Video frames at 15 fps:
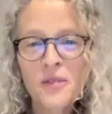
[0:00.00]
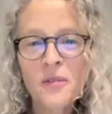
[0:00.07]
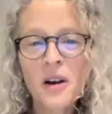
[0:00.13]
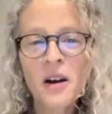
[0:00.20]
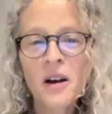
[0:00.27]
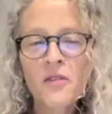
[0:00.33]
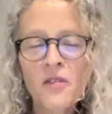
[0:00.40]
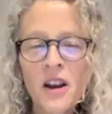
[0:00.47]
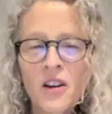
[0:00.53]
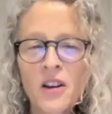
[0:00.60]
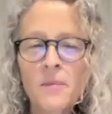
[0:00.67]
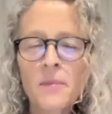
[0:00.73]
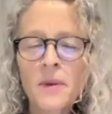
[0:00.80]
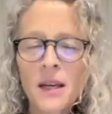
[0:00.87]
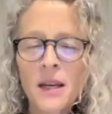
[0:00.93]
very
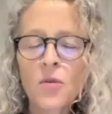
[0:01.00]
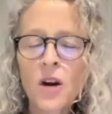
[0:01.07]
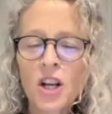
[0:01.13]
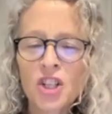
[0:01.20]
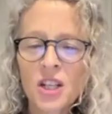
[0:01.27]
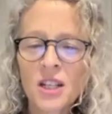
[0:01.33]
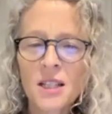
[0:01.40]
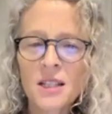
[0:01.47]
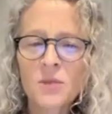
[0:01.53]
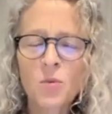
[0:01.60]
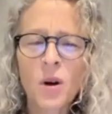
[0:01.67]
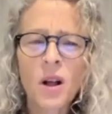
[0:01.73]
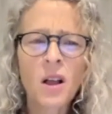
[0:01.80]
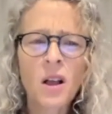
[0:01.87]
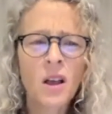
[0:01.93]
big question. This,
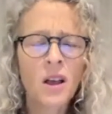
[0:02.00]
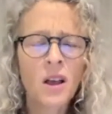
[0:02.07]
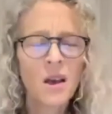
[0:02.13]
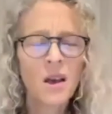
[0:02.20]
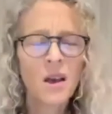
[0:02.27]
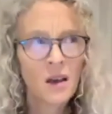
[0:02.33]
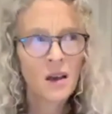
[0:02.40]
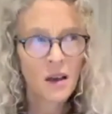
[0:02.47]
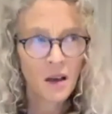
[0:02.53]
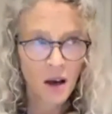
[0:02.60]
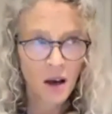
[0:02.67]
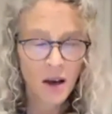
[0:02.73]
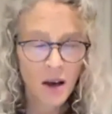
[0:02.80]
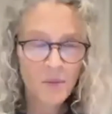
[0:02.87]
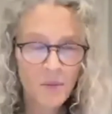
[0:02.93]
well,
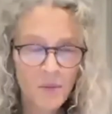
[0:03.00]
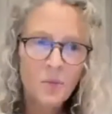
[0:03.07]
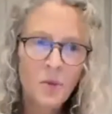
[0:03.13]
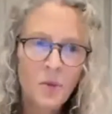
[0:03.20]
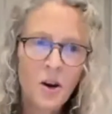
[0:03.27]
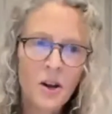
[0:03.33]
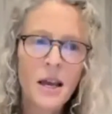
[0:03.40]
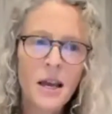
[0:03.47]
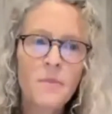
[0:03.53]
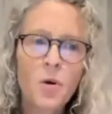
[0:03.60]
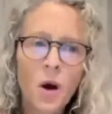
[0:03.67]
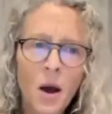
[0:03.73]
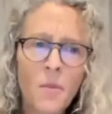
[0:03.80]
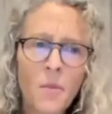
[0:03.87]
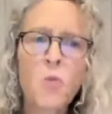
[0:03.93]
I'm not the body, I'm
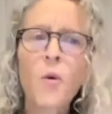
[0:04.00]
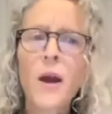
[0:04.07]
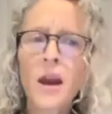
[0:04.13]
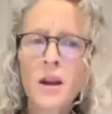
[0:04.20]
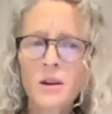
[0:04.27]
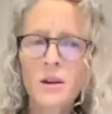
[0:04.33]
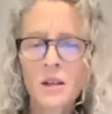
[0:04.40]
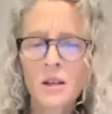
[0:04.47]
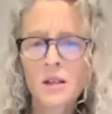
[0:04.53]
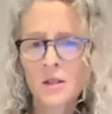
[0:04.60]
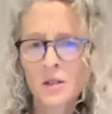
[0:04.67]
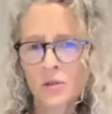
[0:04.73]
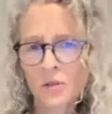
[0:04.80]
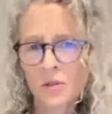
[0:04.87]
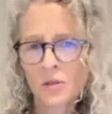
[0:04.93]
awareness
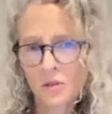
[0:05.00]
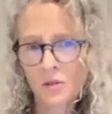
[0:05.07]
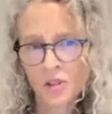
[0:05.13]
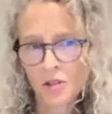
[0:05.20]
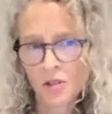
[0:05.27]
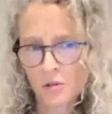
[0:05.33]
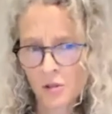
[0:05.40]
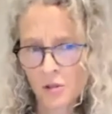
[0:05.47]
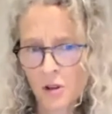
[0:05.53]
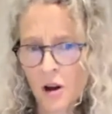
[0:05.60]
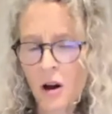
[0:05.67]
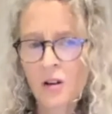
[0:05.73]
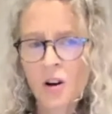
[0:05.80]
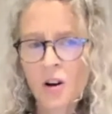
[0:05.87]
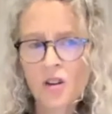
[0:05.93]
or
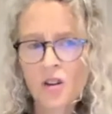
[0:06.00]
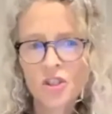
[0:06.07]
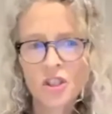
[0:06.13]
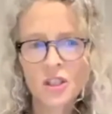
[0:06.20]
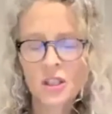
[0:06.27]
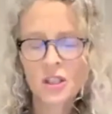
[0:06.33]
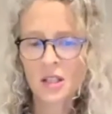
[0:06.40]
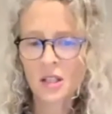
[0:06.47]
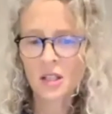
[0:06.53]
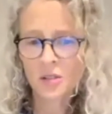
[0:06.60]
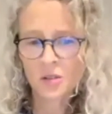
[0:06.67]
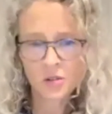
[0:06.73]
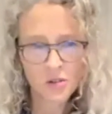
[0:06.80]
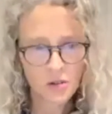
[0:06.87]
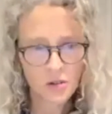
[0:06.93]
God consciousness
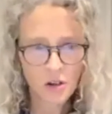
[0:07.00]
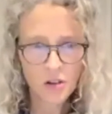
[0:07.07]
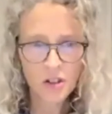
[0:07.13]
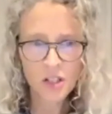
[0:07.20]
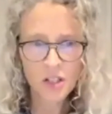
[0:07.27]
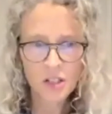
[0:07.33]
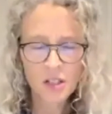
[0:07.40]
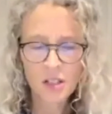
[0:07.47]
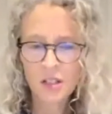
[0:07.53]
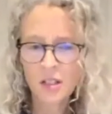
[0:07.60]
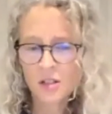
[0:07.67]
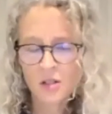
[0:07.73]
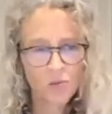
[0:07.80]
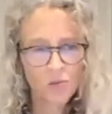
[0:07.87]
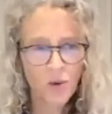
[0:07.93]
or
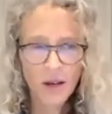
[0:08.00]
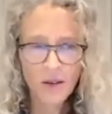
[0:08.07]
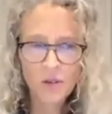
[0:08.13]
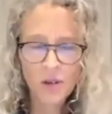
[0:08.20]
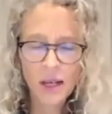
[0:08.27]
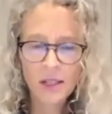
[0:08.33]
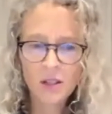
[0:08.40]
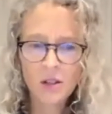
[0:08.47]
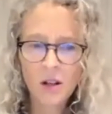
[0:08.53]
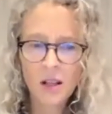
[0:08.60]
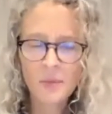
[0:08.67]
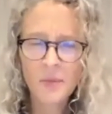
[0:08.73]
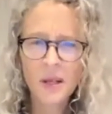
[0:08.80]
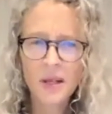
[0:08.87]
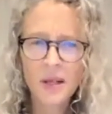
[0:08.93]
whatever we like to call
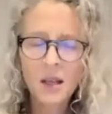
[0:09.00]
it. But